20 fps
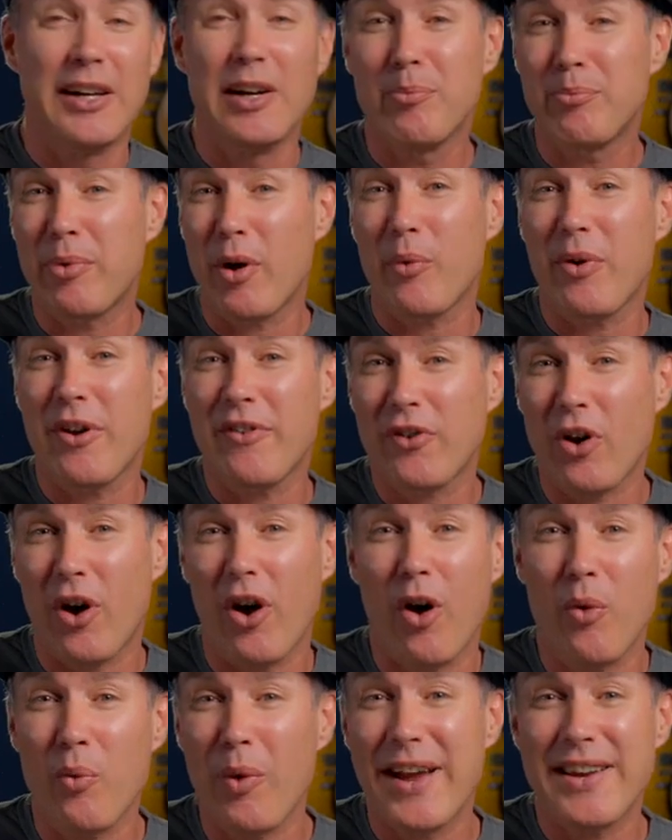But we've got
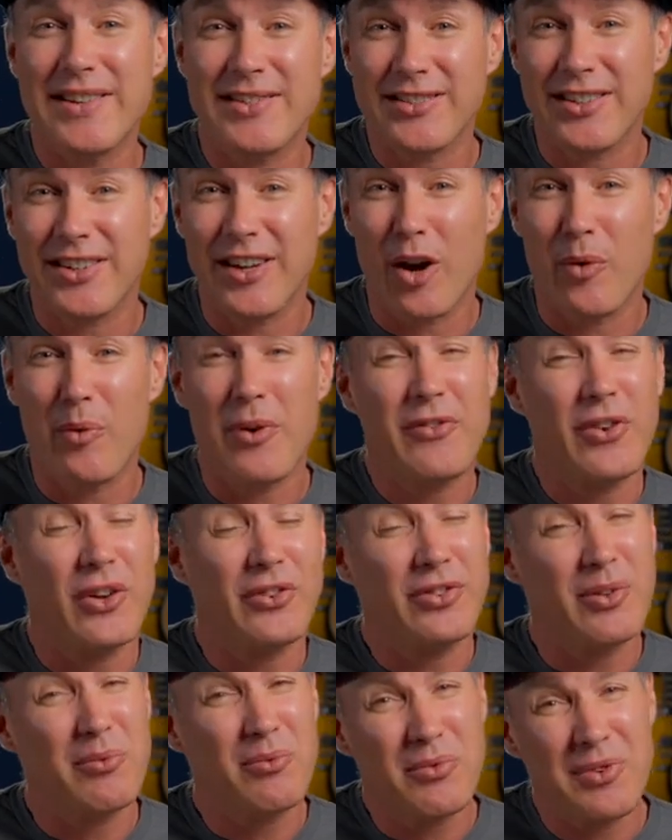a ways to go. We've got
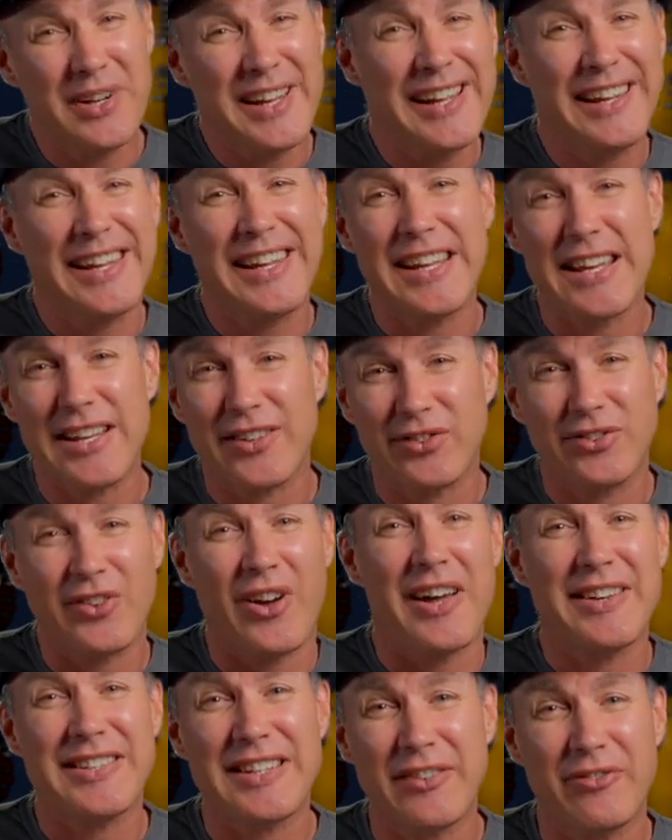some really
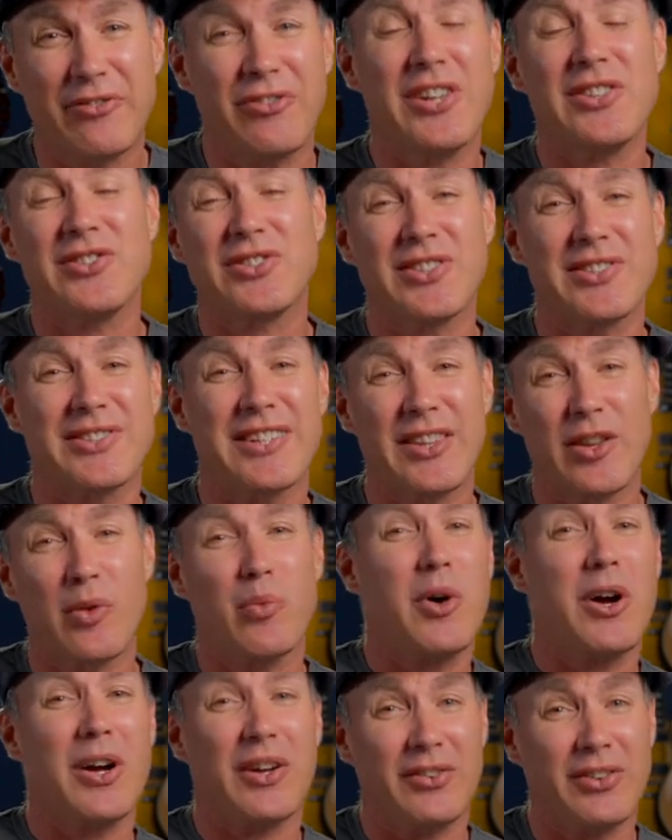exciting features in the
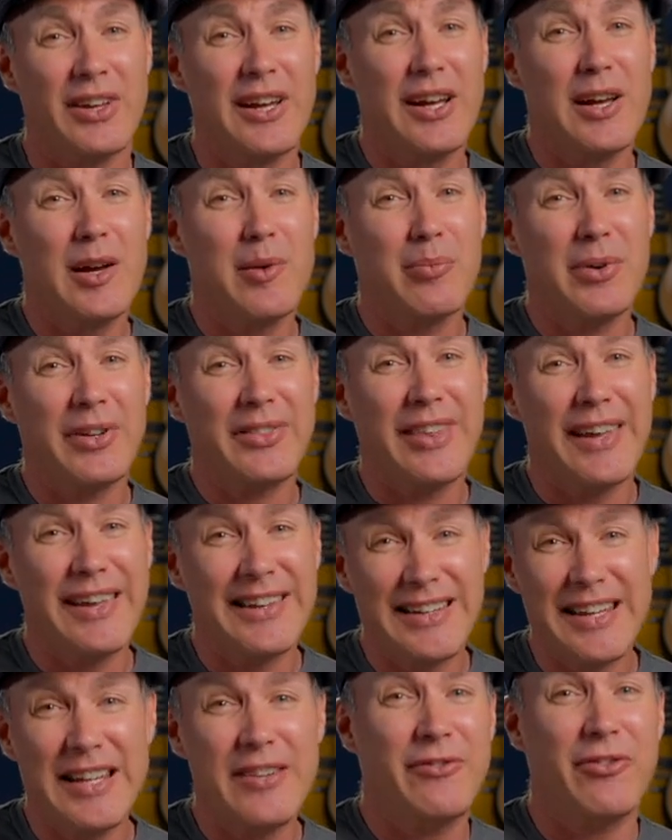works, but they
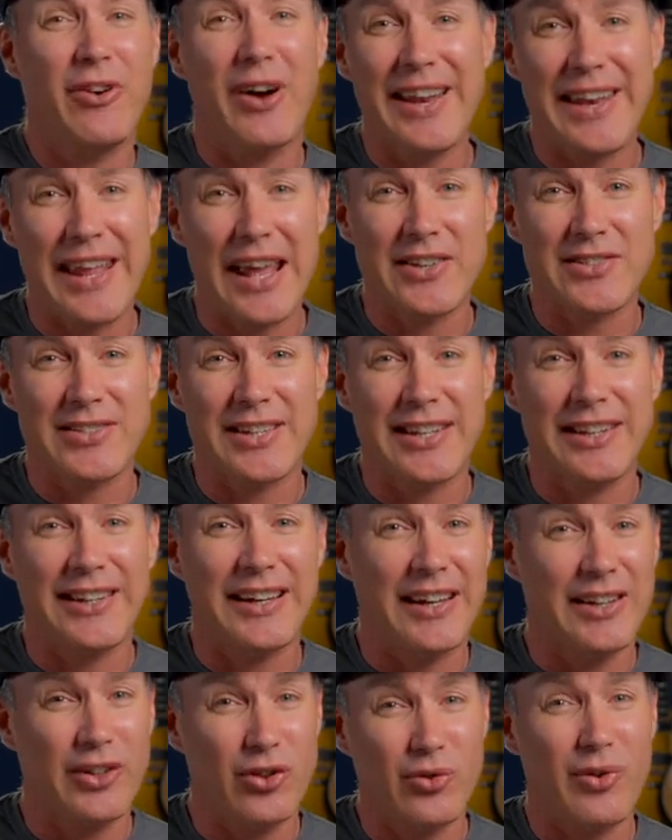need financing,
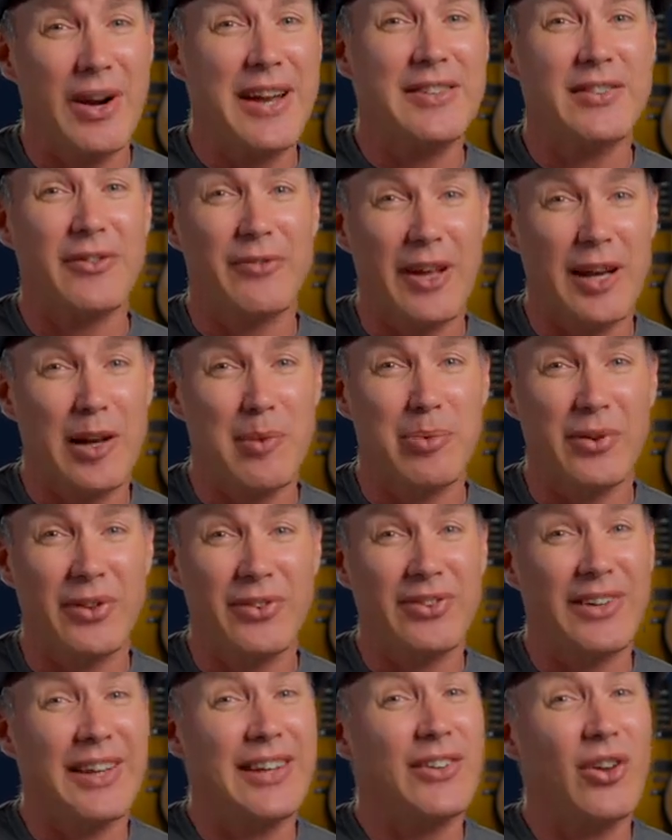and great
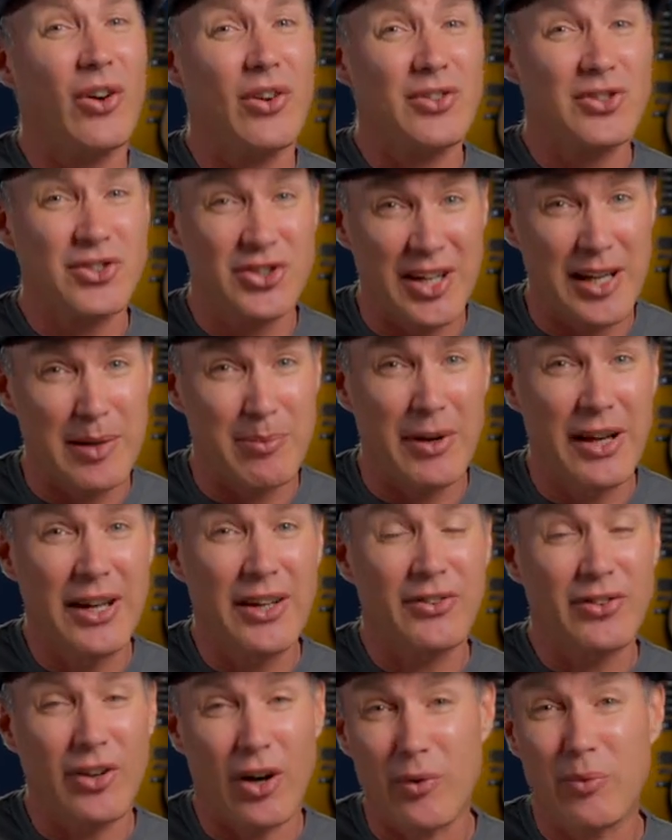developers are not cheap.
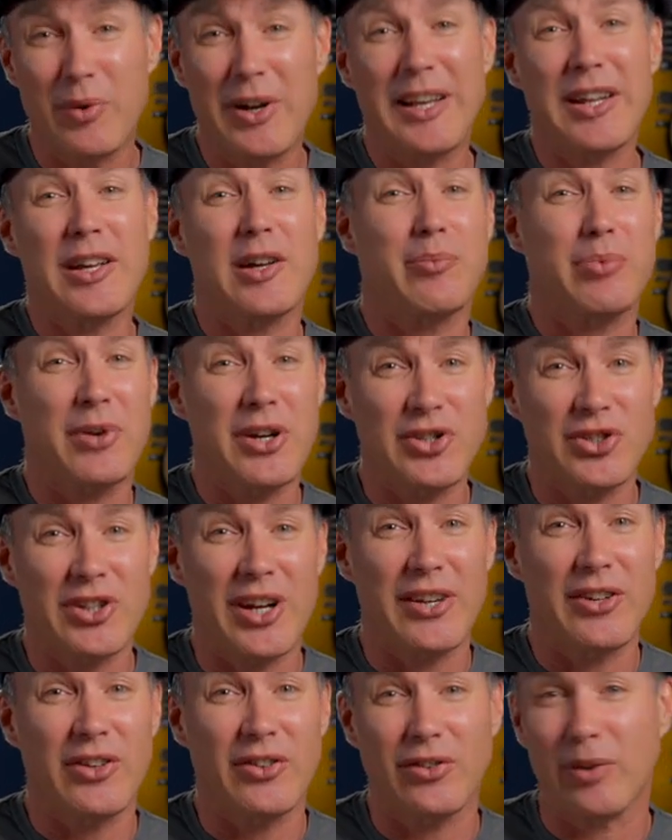So I really
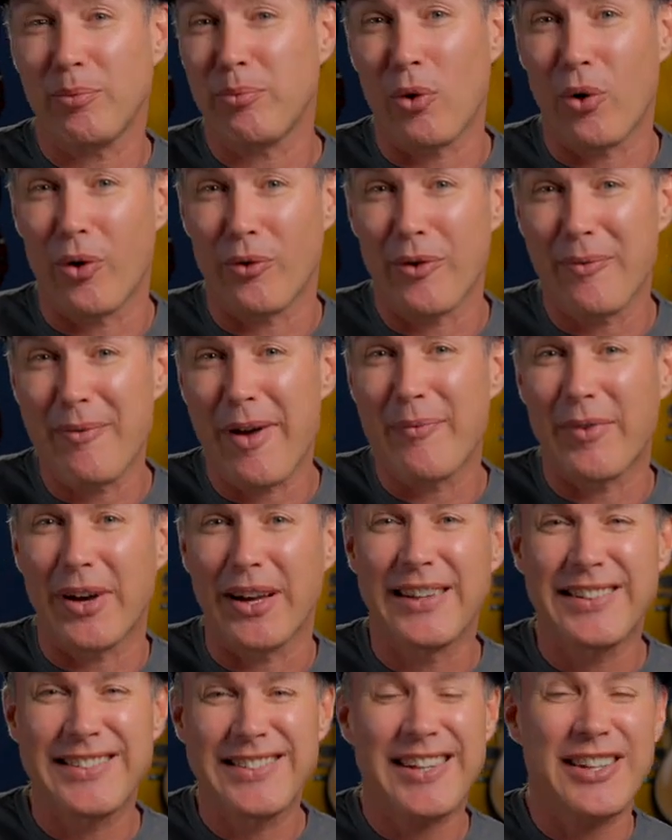appreciate your support. Remember,
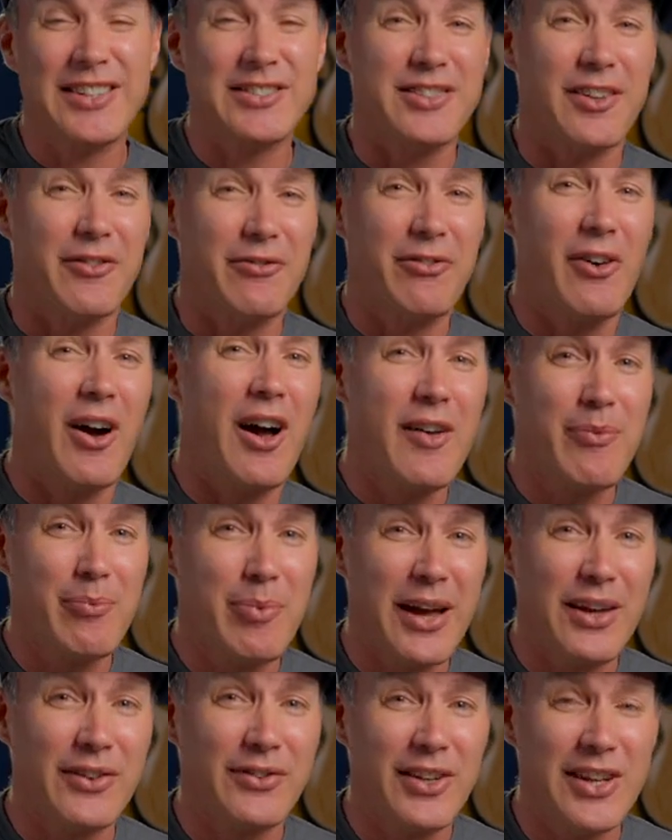tickets are
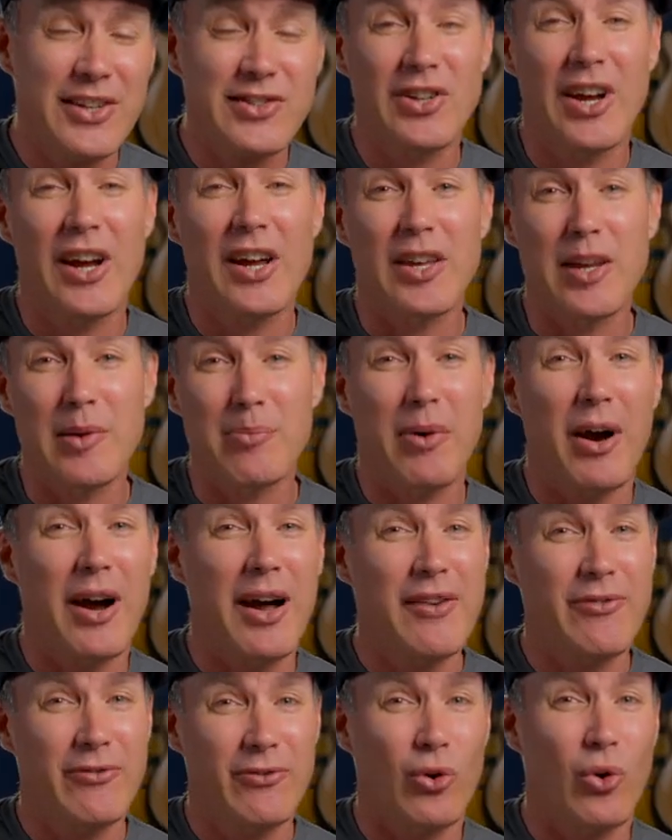£5 each. You
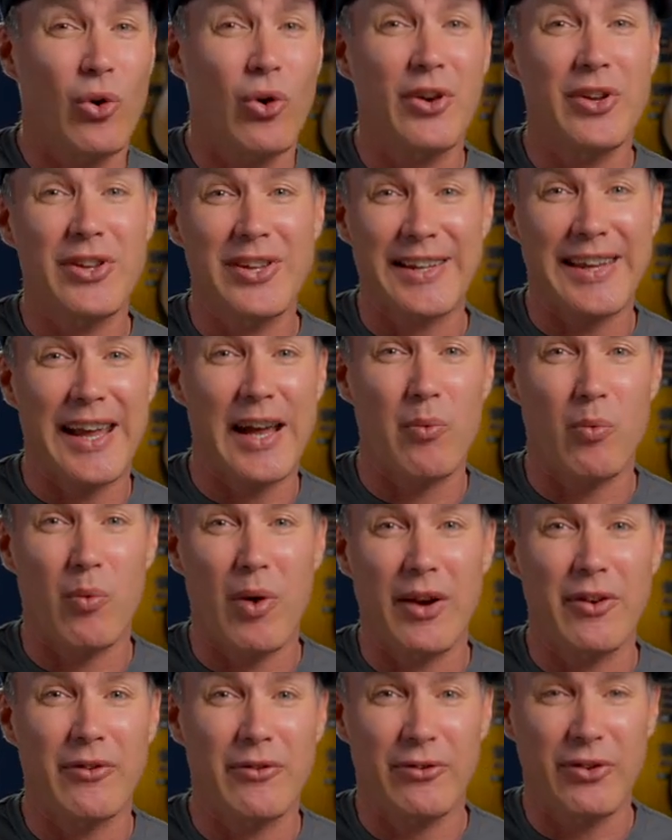buy 4, you get
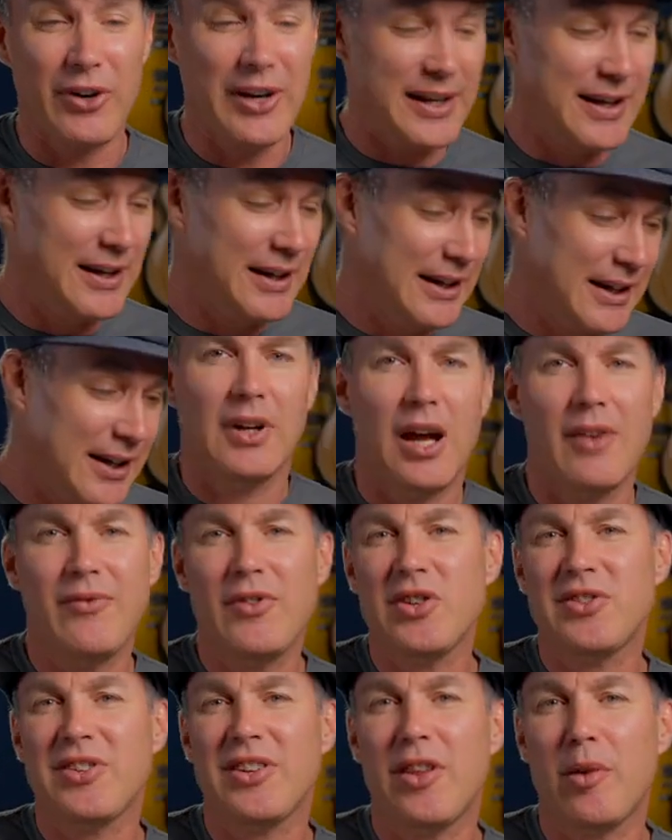1 free. I'm
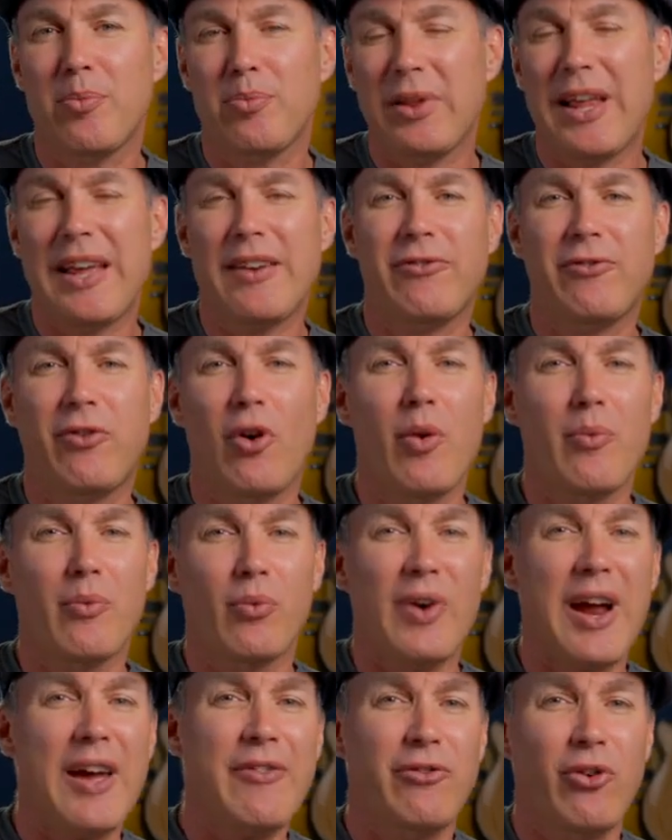using the platform
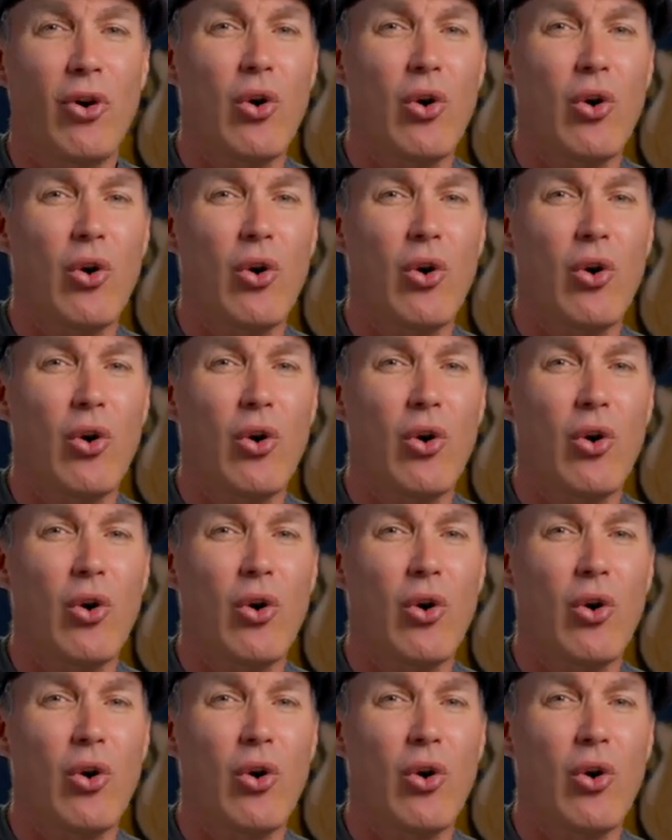Raffle.